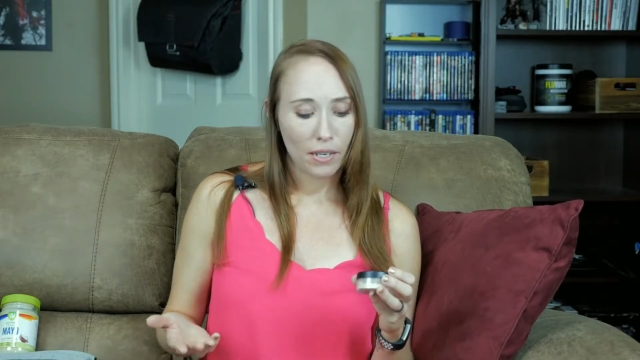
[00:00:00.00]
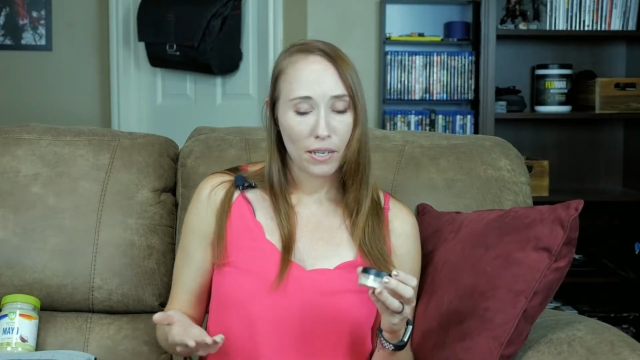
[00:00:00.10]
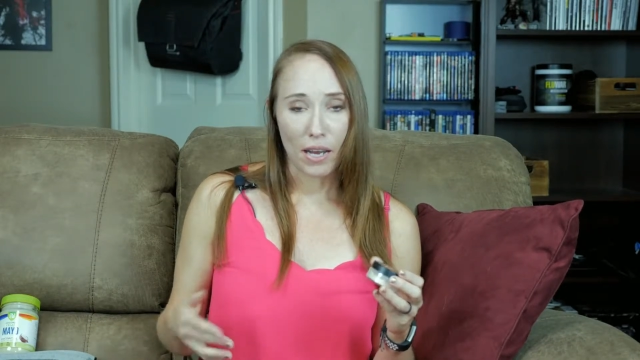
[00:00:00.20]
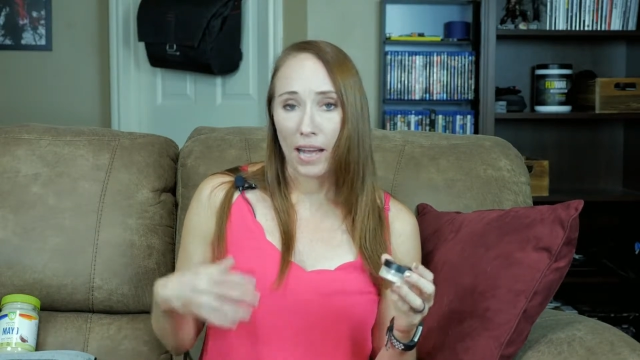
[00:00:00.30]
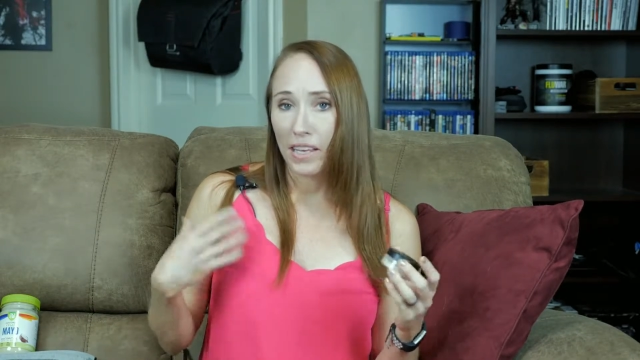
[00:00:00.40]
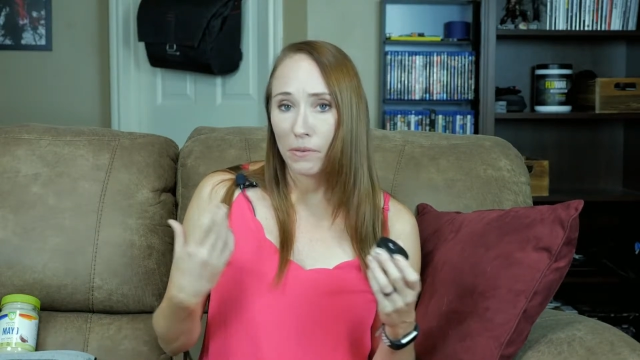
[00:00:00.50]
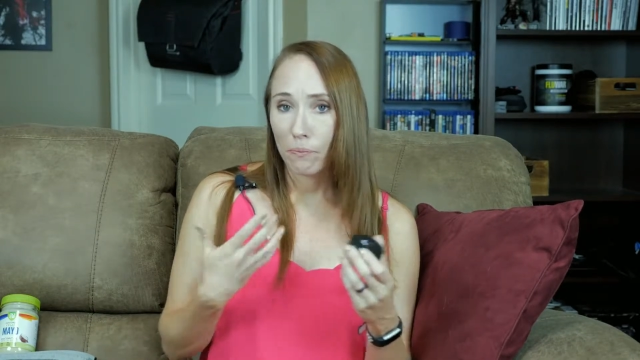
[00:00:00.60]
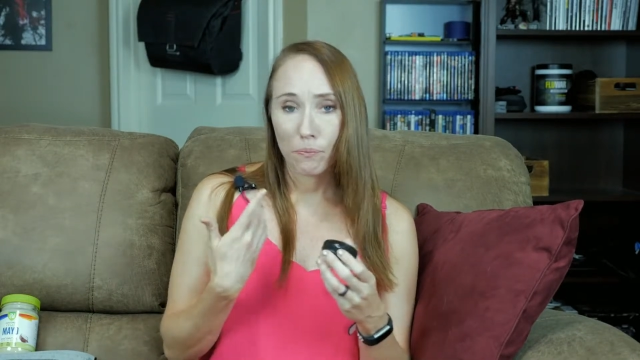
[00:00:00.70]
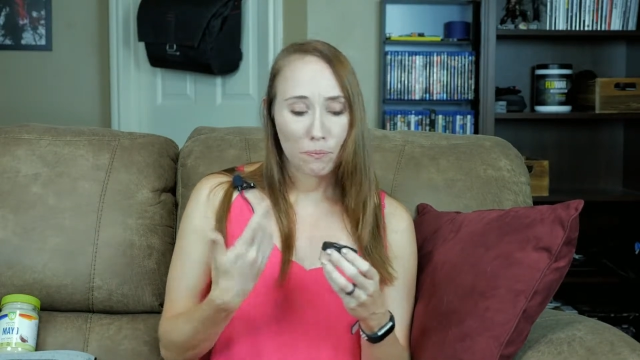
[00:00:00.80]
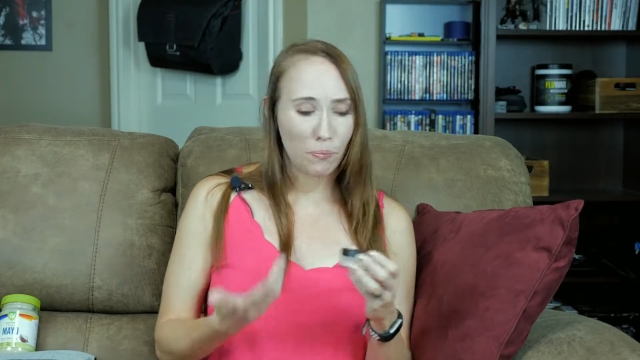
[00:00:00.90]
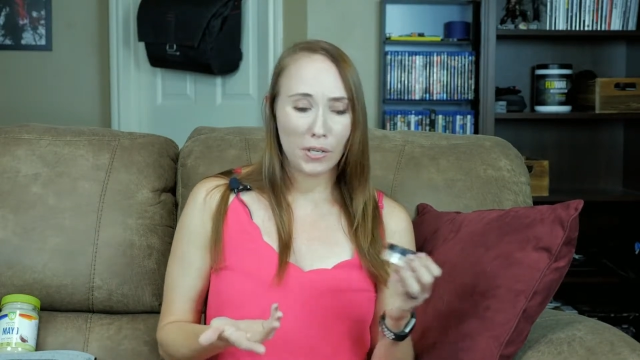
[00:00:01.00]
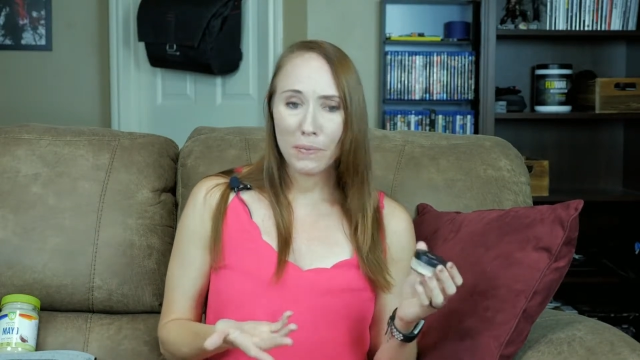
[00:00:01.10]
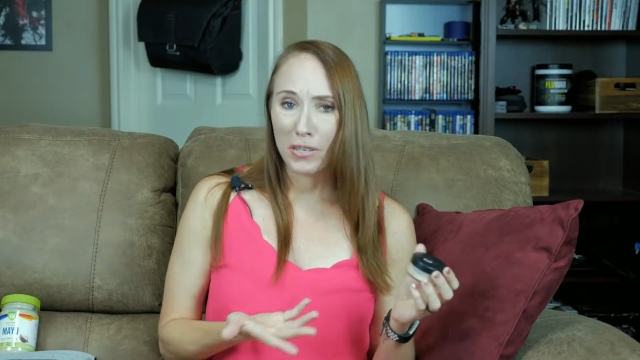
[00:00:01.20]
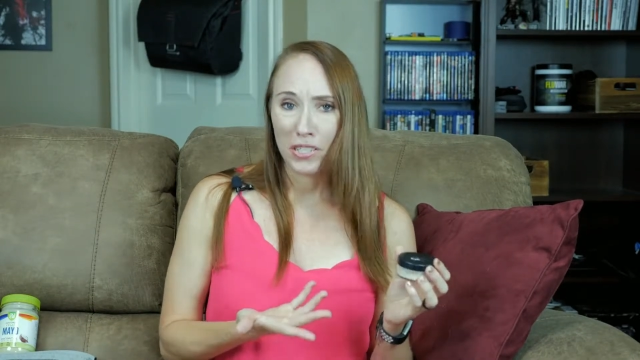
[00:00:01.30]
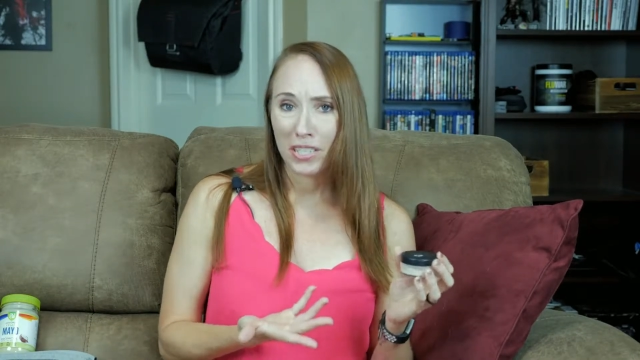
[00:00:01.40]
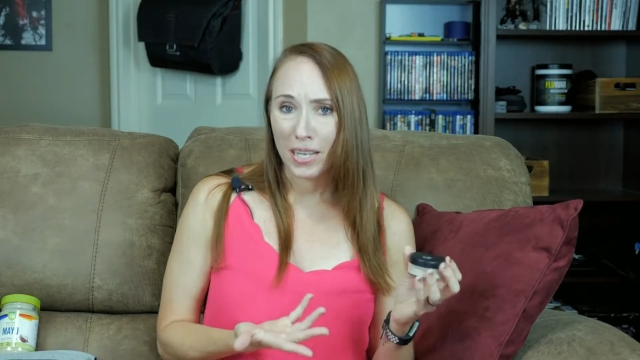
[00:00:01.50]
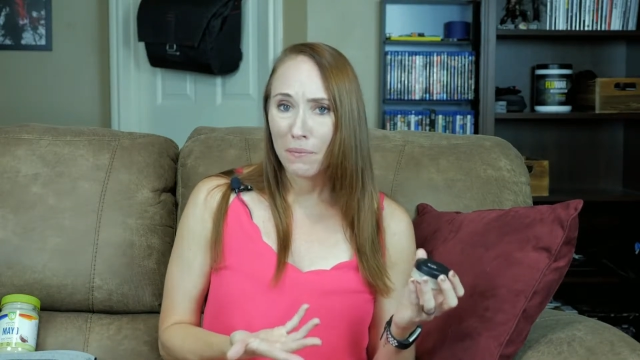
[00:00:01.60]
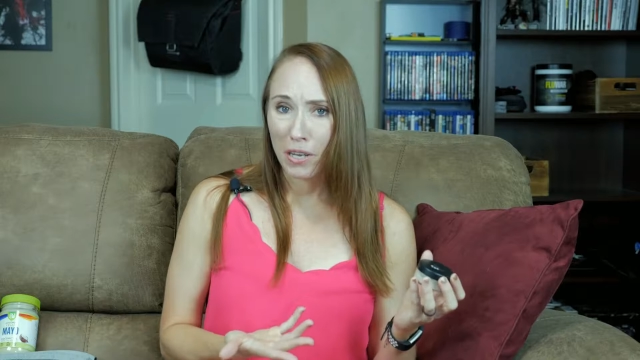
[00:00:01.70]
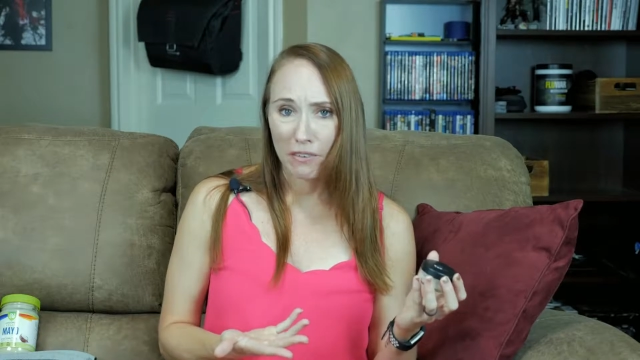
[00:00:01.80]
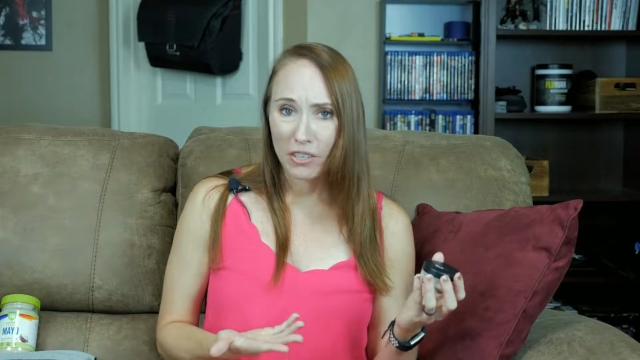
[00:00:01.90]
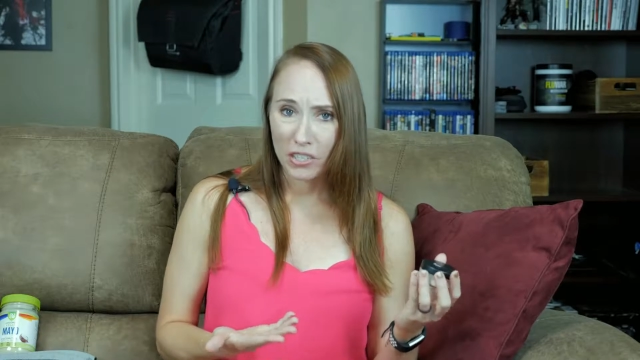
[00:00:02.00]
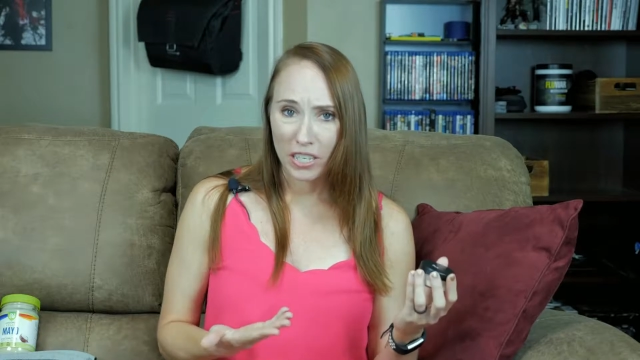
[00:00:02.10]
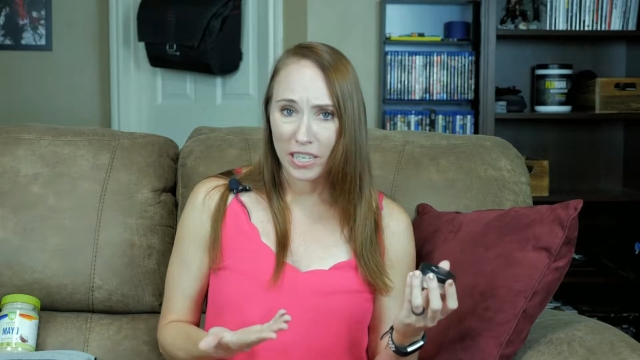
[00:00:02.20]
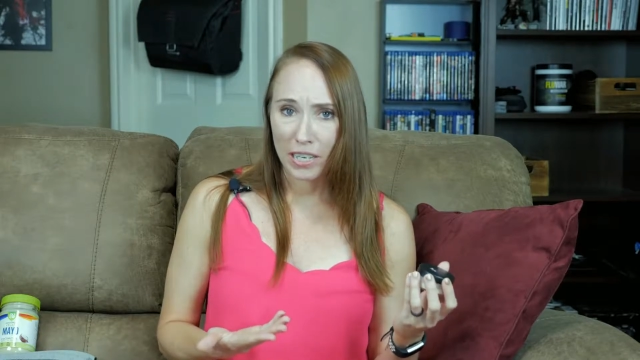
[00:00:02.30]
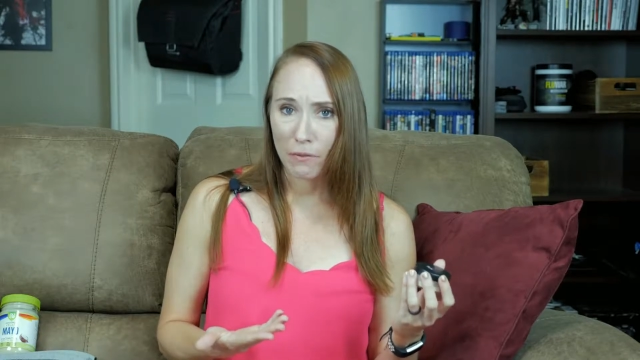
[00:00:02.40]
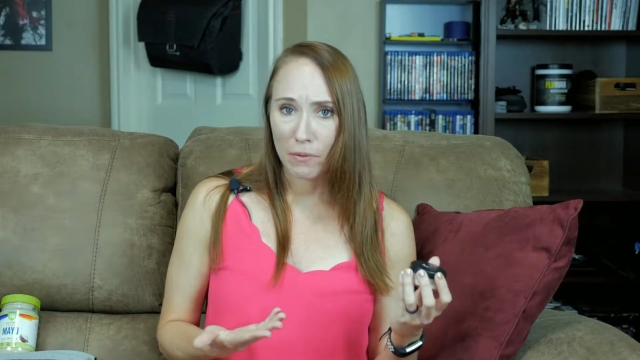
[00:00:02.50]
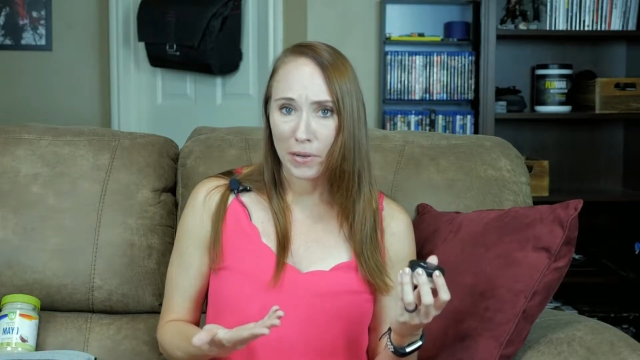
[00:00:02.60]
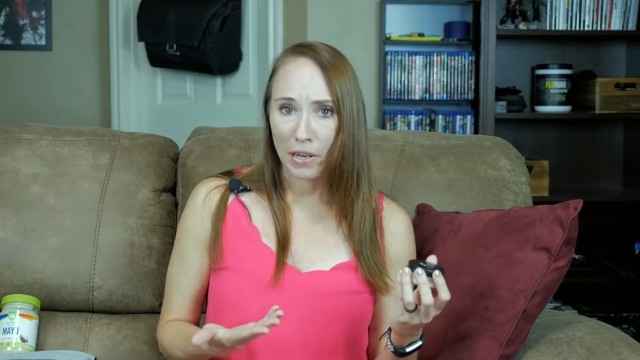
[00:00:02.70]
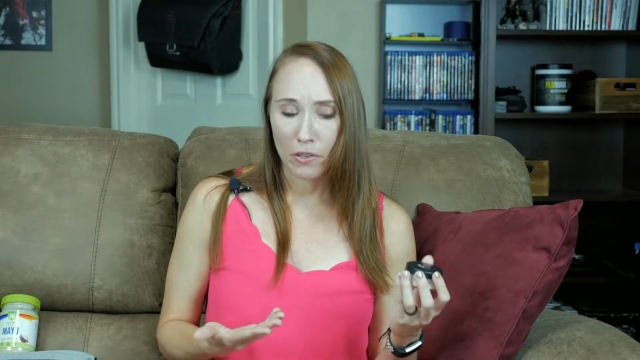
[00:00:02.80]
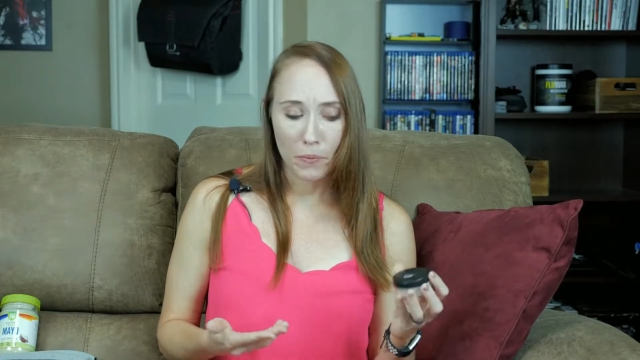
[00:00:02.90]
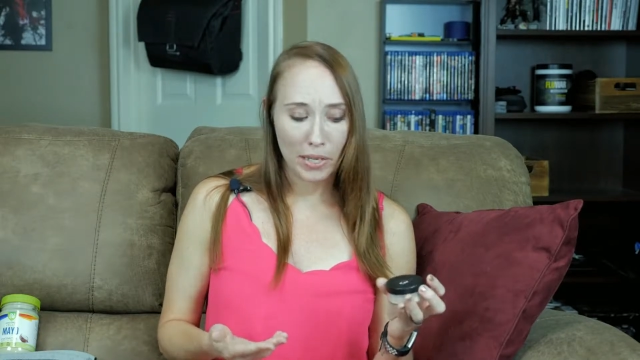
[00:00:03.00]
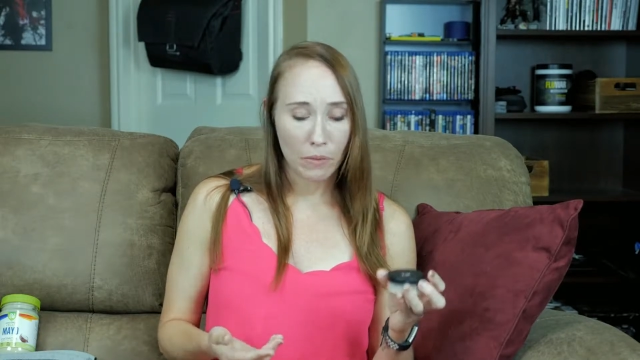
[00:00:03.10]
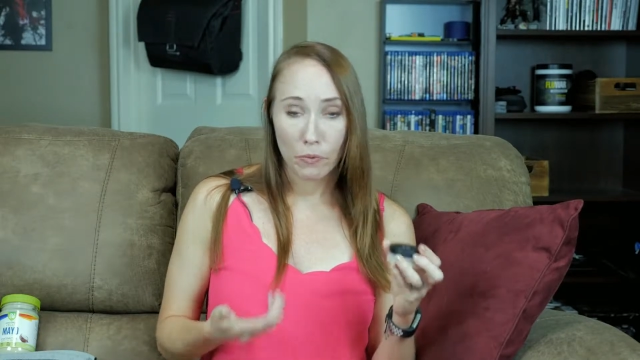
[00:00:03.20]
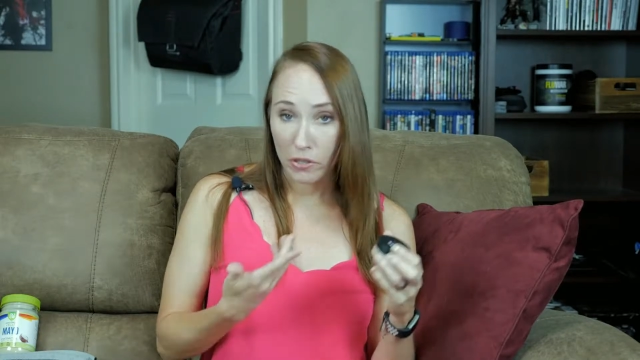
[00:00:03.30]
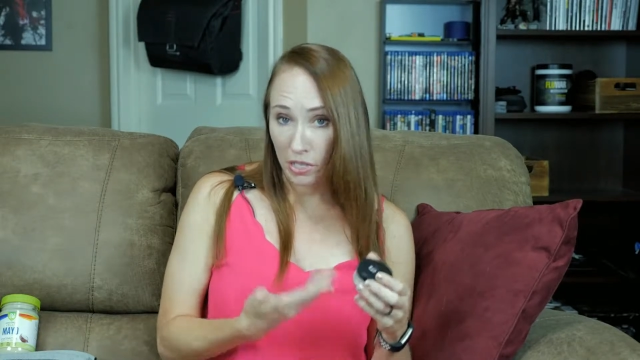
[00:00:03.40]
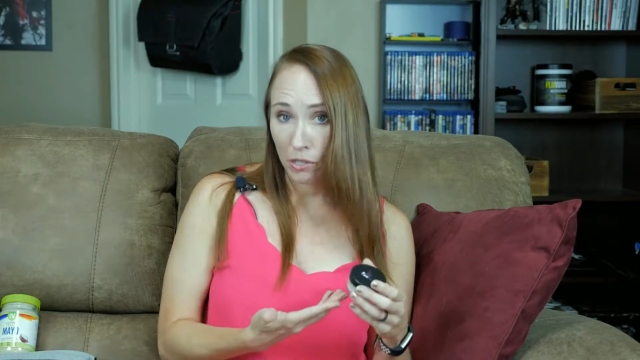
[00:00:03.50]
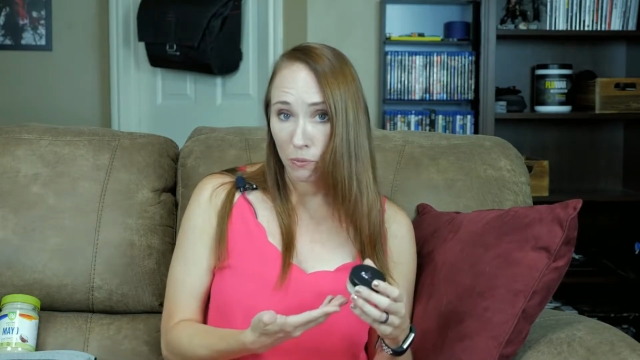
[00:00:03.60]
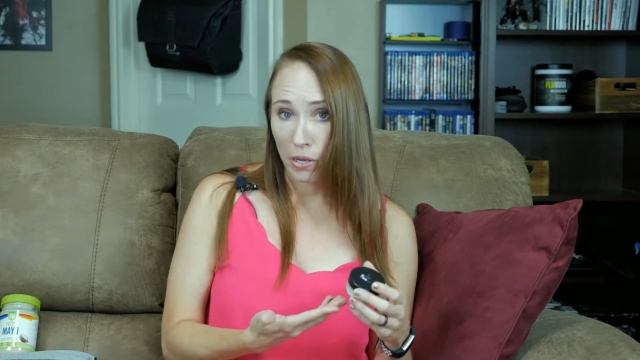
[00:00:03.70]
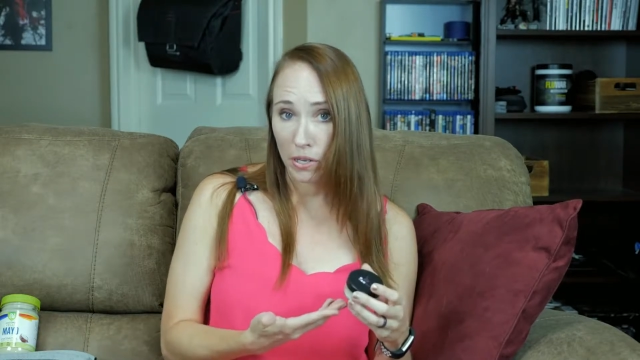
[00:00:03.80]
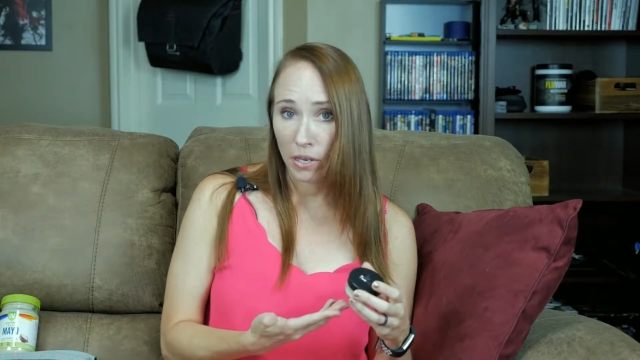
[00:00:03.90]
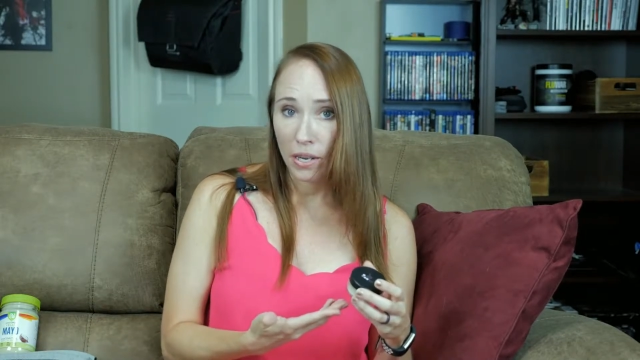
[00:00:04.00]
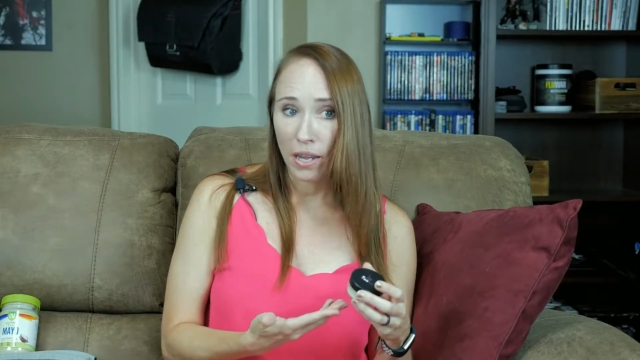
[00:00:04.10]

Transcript: I get pretty much the same coverage that I did with my other makeup with this one,